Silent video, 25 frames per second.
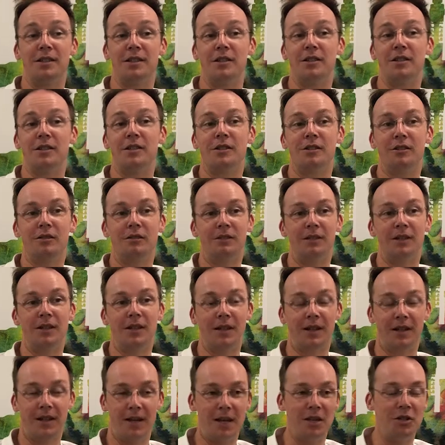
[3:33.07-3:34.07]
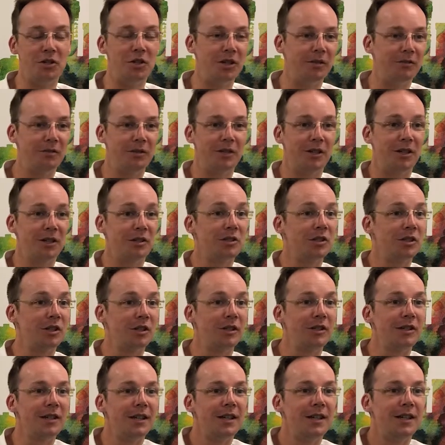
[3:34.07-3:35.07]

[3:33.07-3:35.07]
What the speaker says: into energy reduction,